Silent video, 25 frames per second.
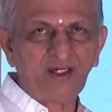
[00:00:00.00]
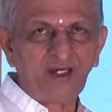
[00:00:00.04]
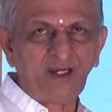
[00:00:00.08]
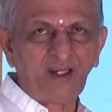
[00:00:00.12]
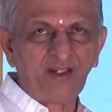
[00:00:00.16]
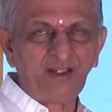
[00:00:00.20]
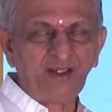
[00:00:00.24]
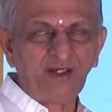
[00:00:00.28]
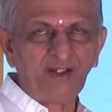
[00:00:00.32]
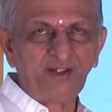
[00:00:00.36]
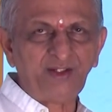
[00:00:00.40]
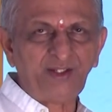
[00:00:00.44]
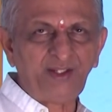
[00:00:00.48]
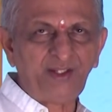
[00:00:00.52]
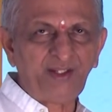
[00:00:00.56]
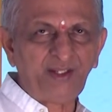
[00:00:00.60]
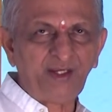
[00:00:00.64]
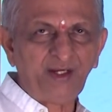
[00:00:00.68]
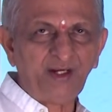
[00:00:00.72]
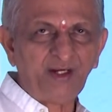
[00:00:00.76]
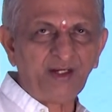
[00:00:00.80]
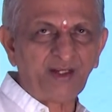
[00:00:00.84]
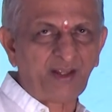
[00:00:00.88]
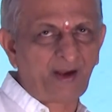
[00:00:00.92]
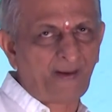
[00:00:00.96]
ionic
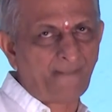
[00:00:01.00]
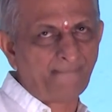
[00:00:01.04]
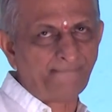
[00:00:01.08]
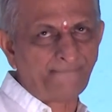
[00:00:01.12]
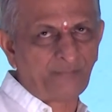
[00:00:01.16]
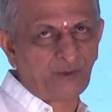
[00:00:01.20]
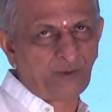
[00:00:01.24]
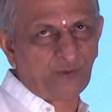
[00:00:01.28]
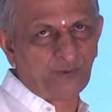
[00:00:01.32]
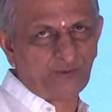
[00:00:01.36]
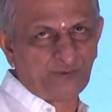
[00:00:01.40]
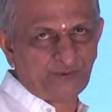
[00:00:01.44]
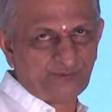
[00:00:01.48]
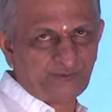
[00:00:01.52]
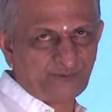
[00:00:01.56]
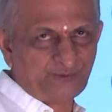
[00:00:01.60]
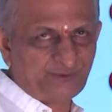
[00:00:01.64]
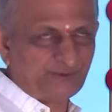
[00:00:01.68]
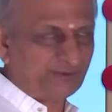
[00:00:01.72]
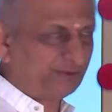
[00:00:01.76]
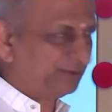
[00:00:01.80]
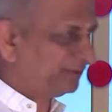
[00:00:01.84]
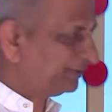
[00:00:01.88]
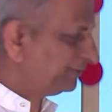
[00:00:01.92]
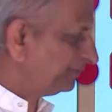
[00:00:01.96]

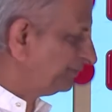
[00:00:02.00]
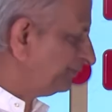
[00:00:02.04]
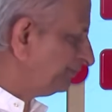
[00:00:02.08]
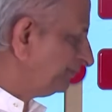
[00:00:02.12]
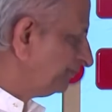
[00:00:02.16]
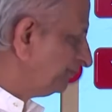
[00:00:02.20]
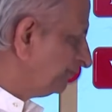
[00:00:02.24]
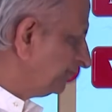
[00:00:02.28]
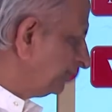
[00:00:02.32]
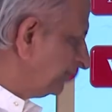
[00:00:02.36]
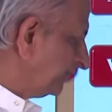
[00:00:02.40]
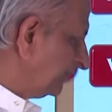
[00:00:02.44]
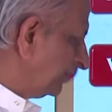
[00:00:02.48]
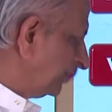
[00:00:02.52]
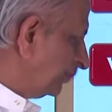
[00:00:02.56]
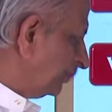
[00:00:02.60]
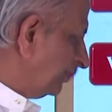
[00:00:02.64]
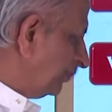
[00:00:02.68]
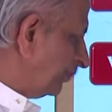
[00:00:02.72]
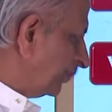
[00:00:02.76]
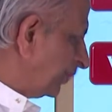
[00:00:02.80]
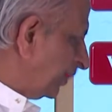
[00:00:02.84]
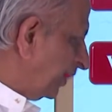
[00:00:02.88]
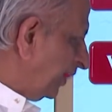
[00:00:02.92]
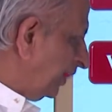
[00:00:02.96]
compounds.
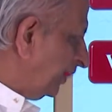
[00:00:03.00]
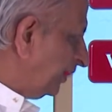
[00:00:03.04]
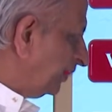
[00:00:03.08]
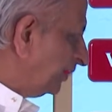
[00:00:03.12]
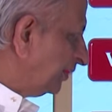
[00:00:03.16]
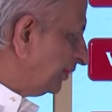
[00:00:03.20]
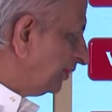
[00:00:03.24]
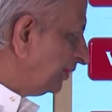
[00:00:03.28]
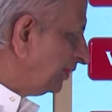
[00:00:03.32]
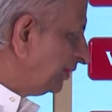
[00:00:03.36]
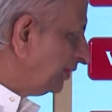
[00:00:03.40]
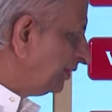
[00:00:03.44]
Okay,